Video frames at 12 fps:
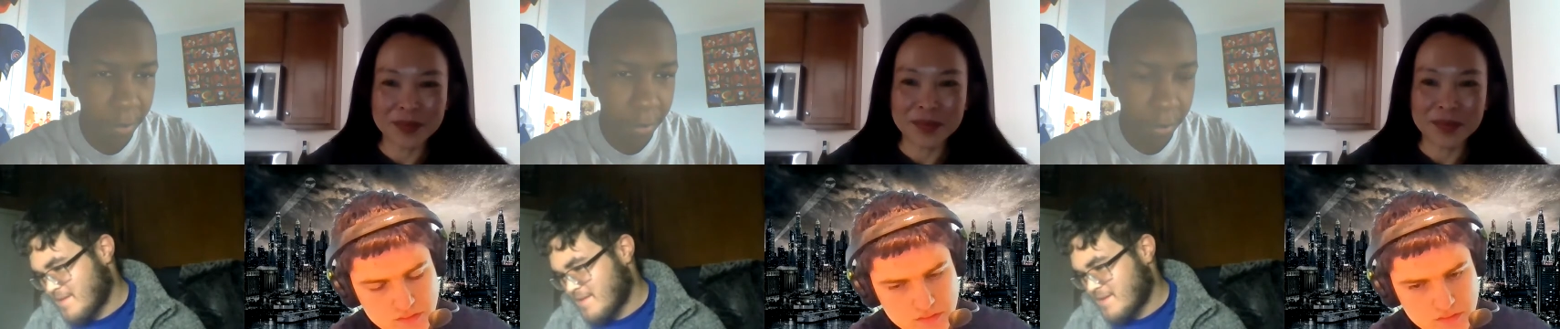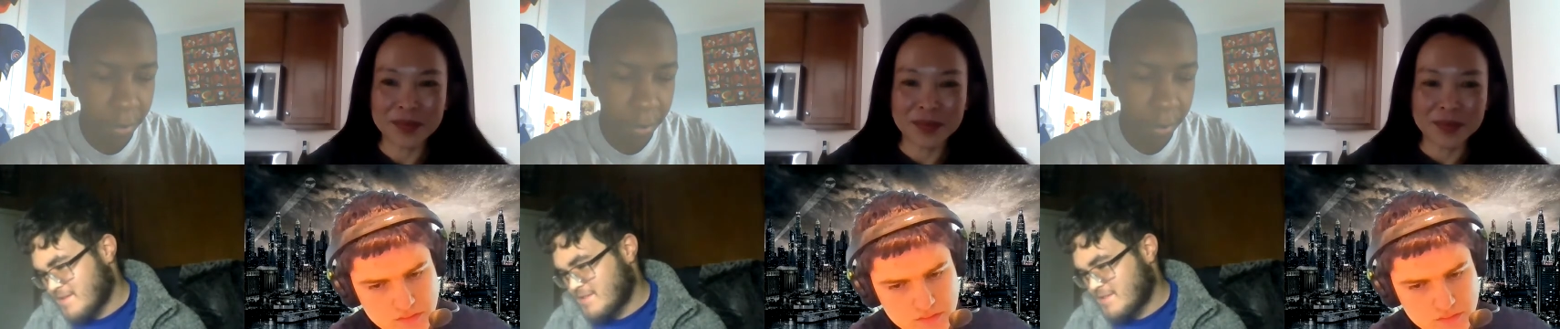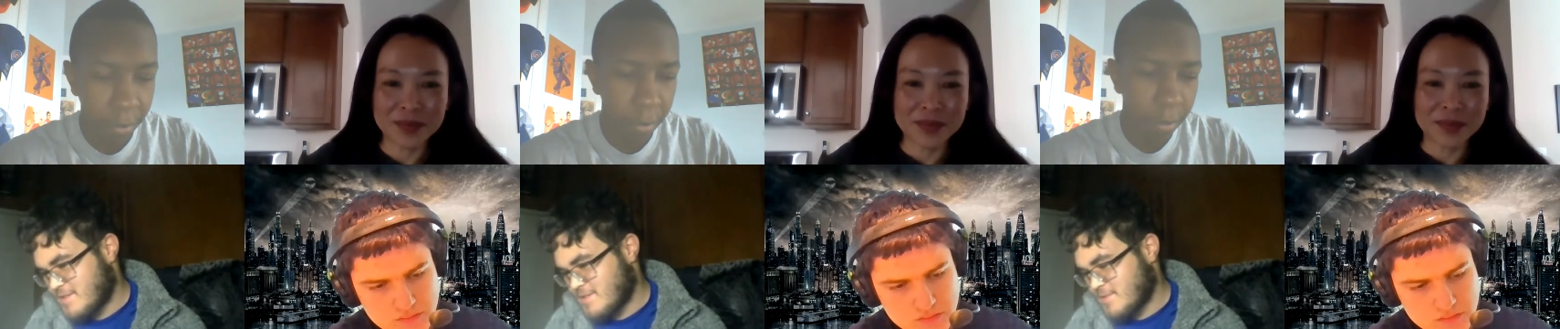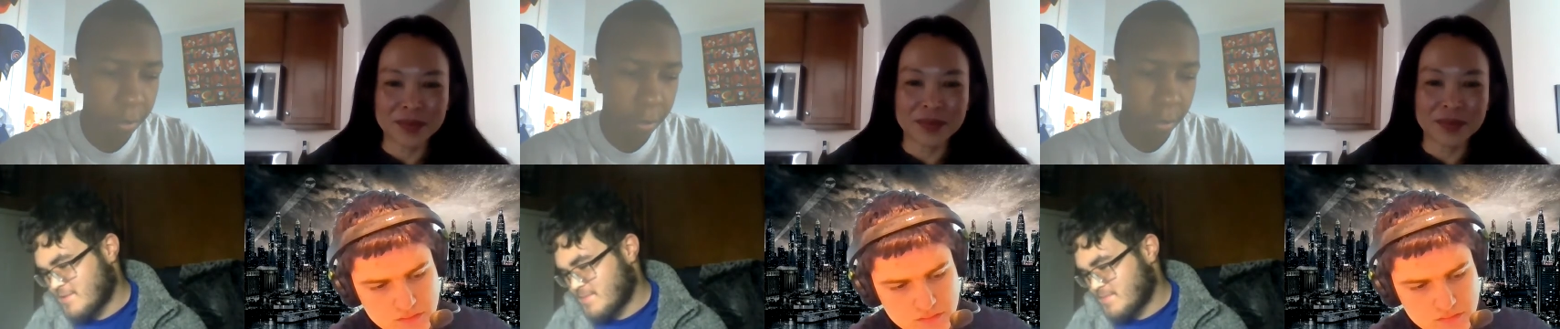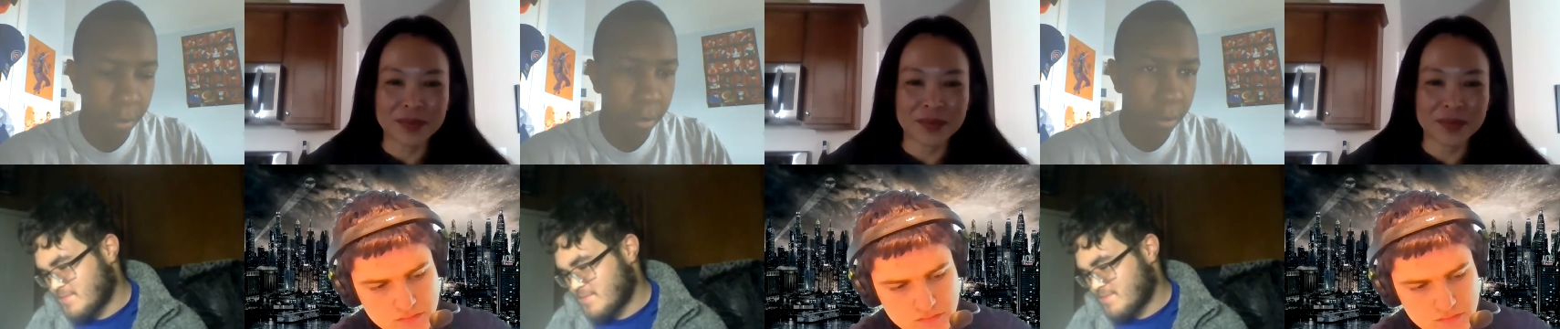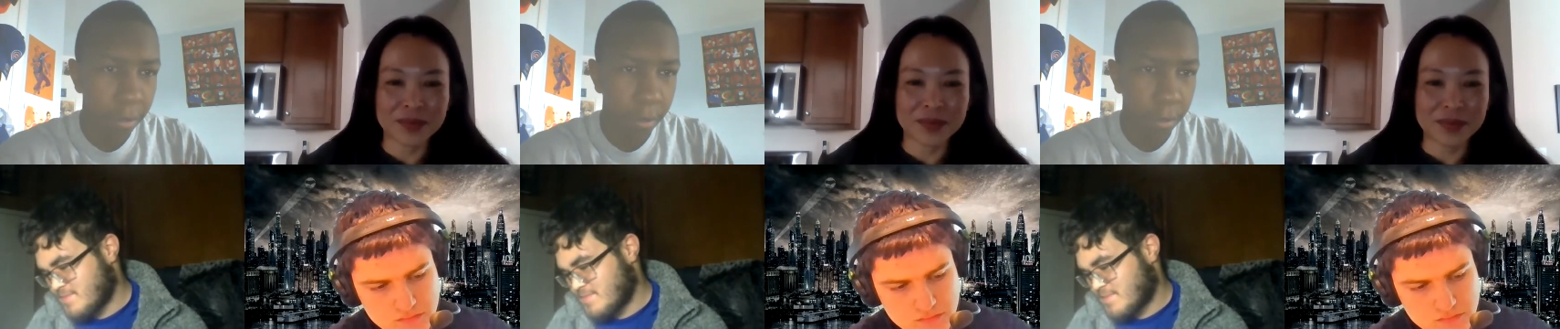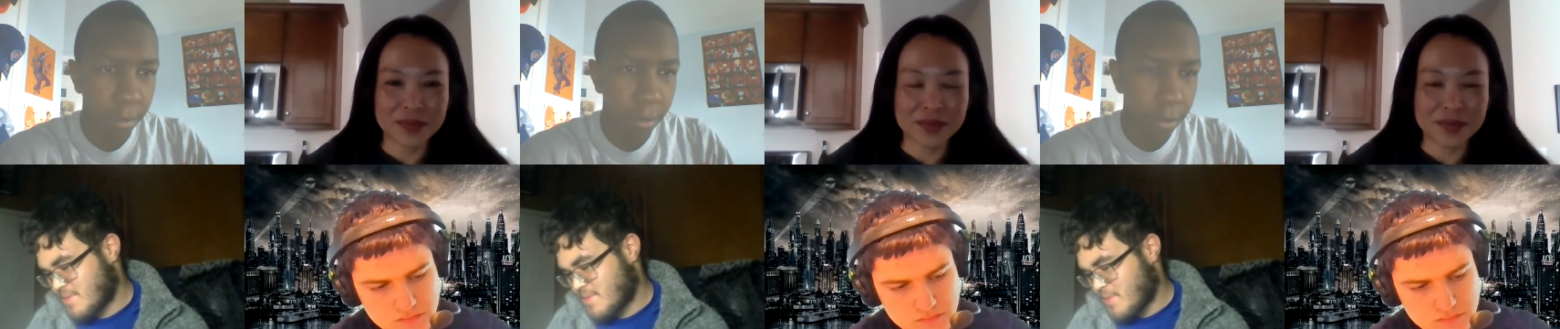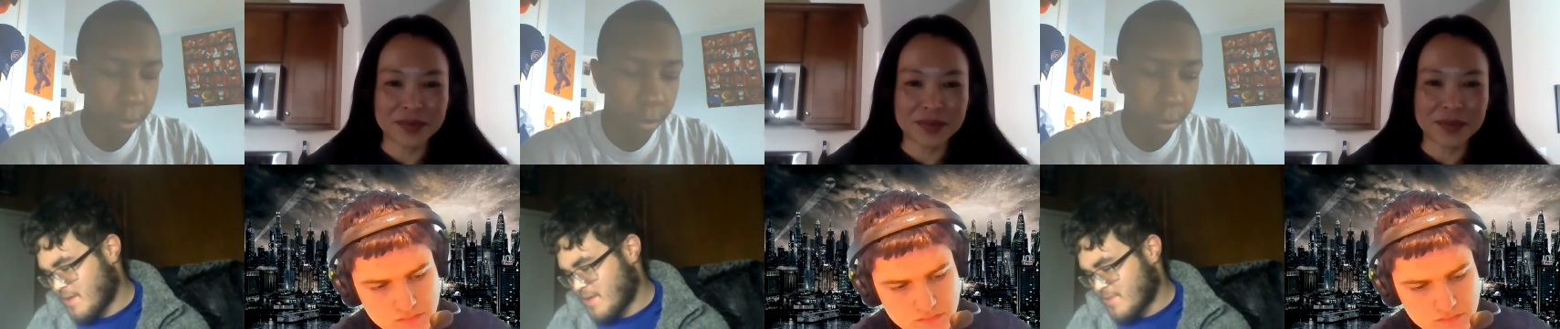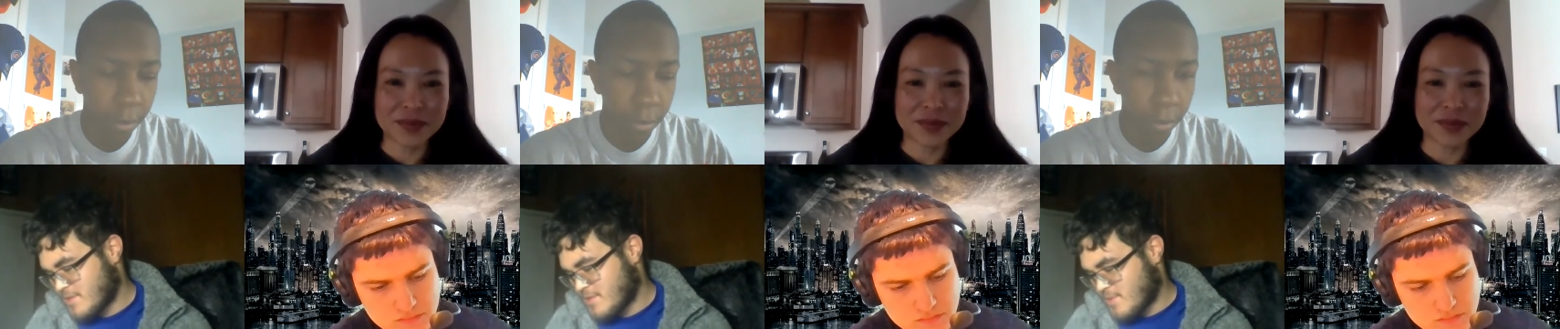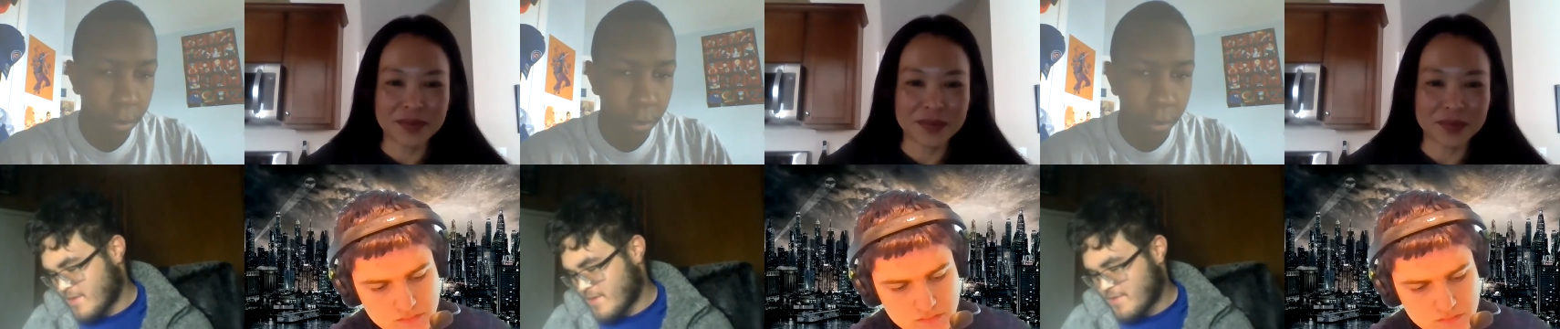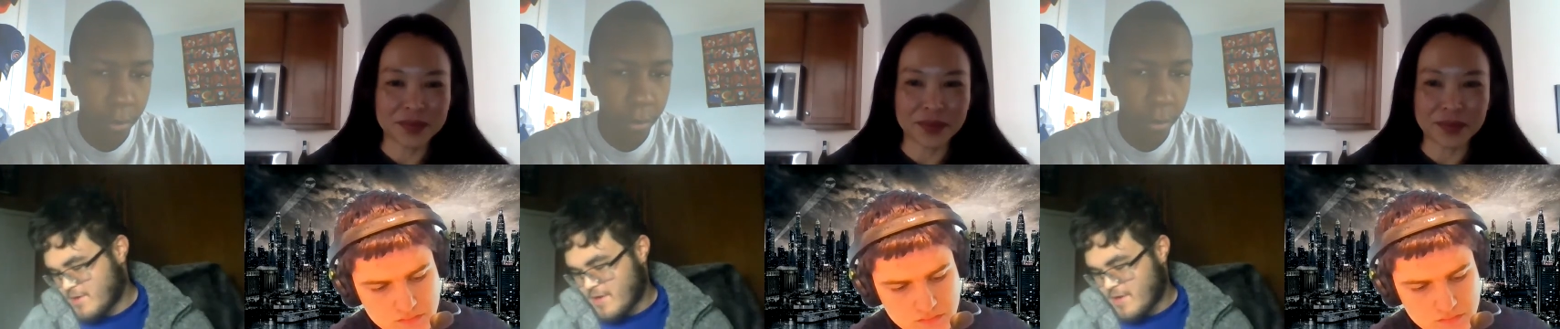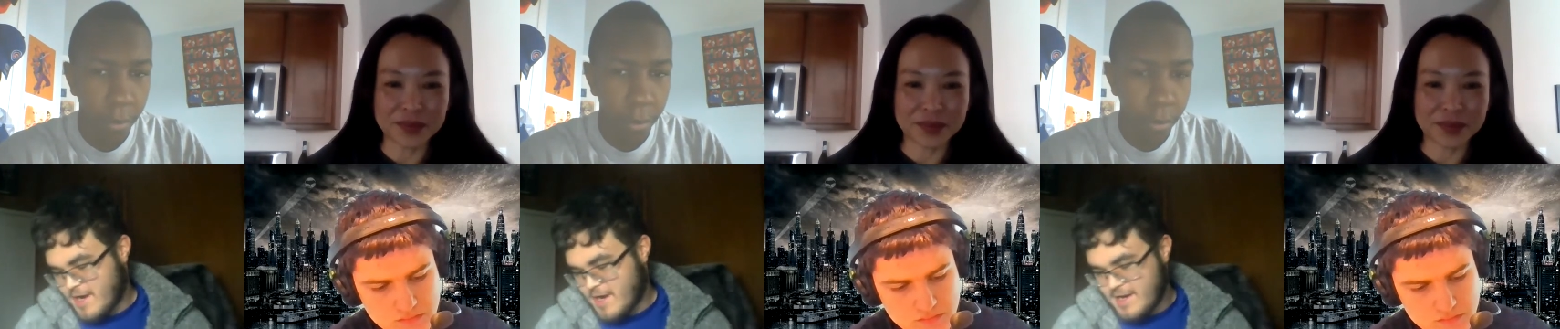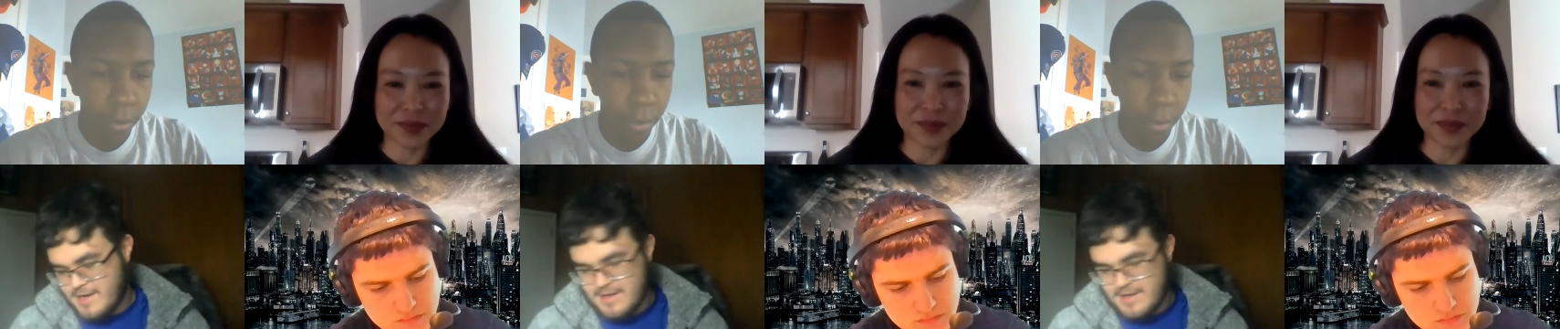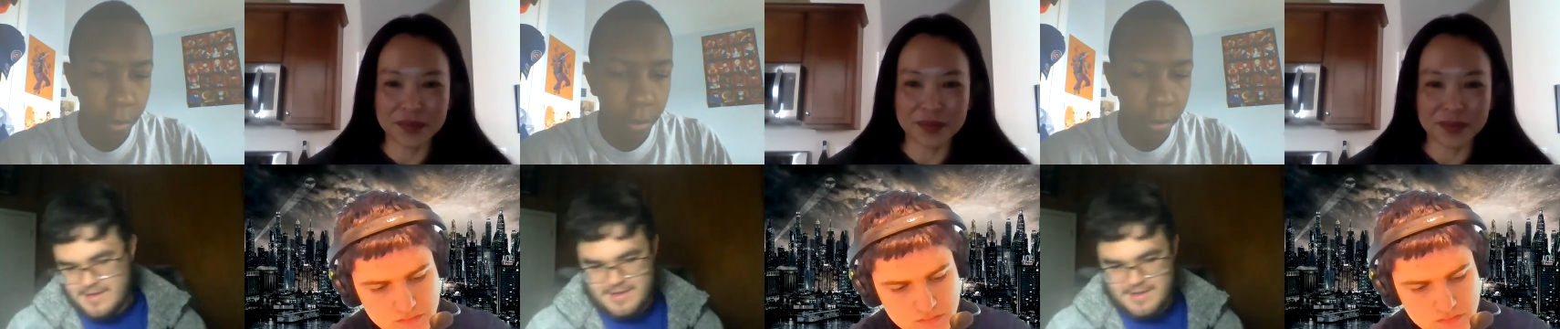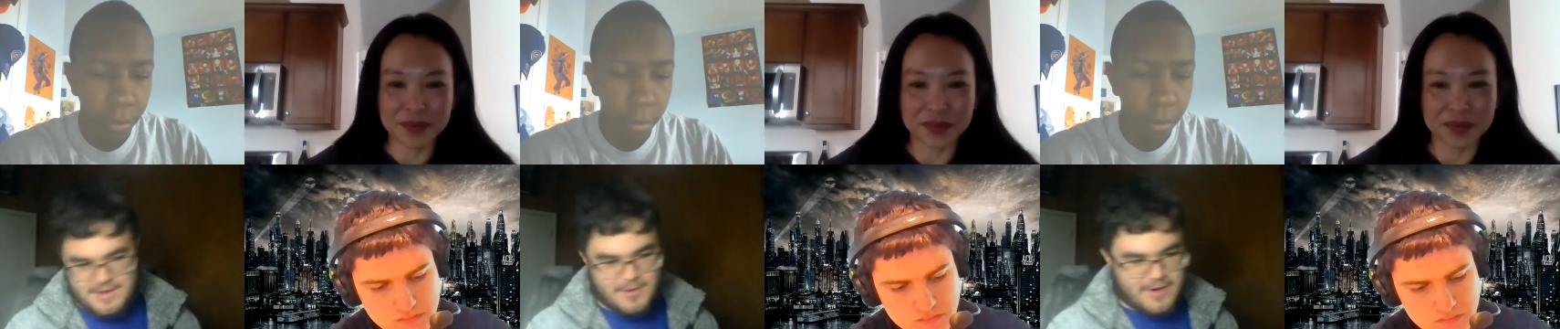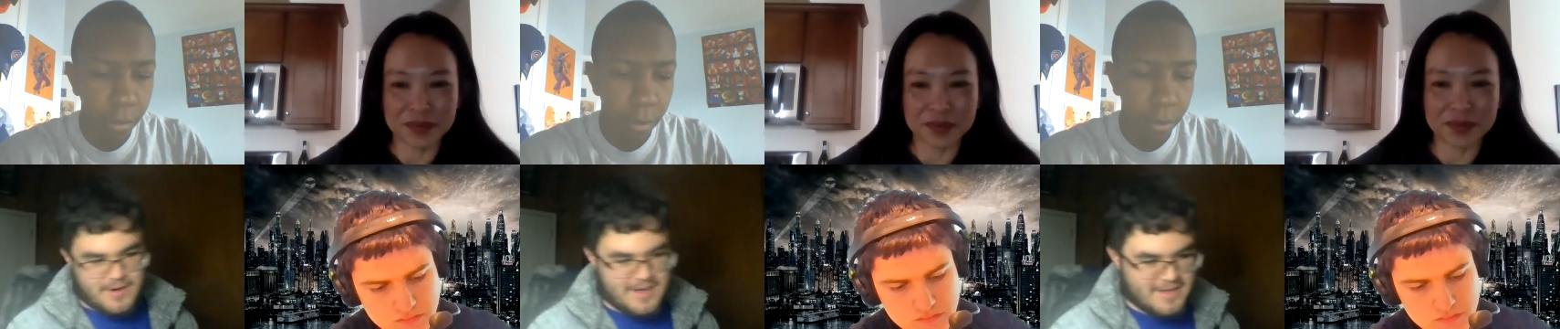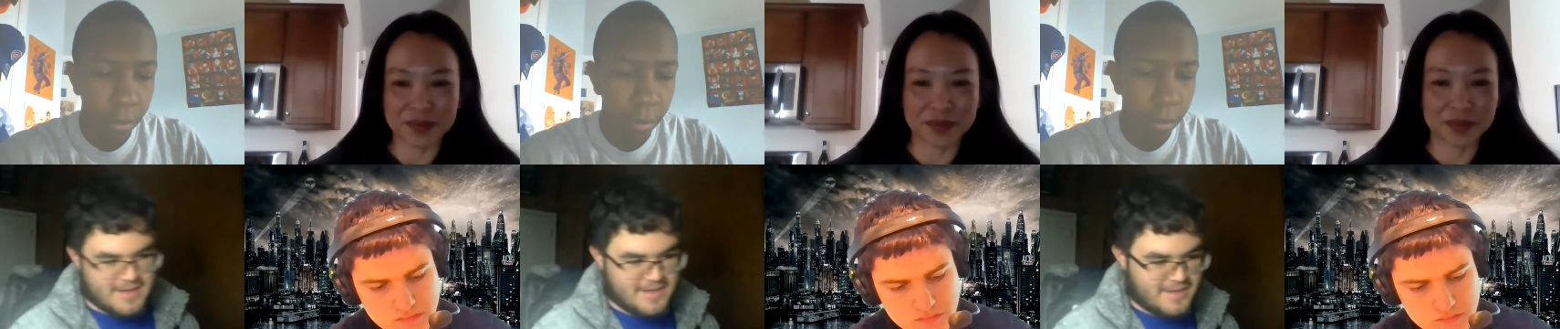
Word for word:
Speaker 1: so, pretty much whatever grade you're in,